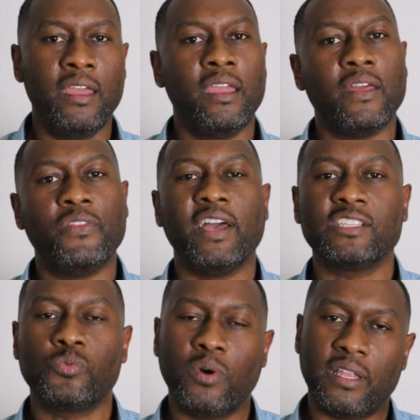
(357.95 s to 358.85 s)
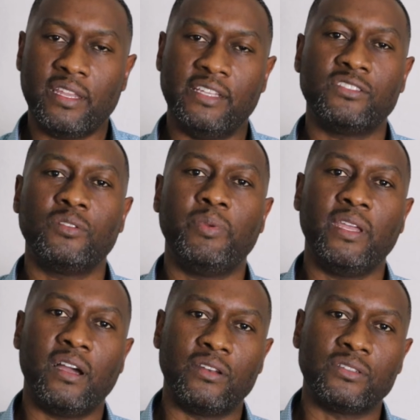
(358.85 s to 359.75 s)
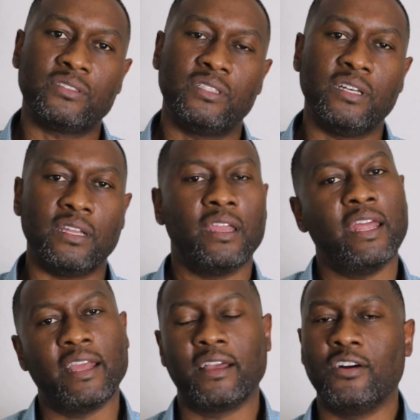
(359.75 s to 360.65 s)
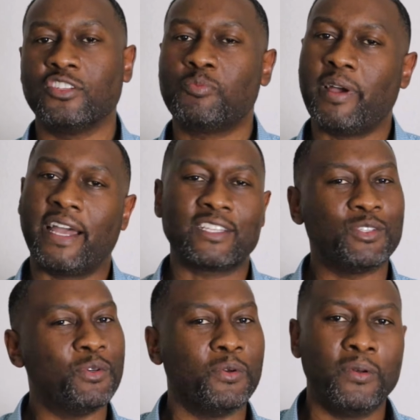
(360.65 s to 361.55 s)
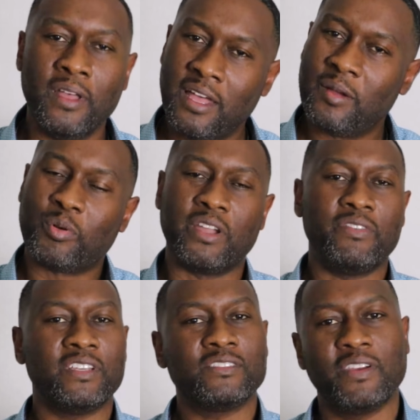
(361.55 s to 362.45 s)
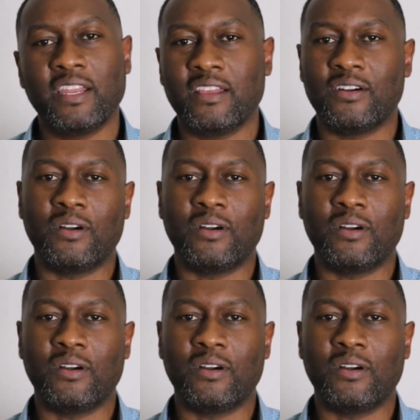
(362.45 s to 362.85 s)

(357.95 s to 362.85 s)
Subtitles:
And that's what needs to be understood. And it goes back to a previous video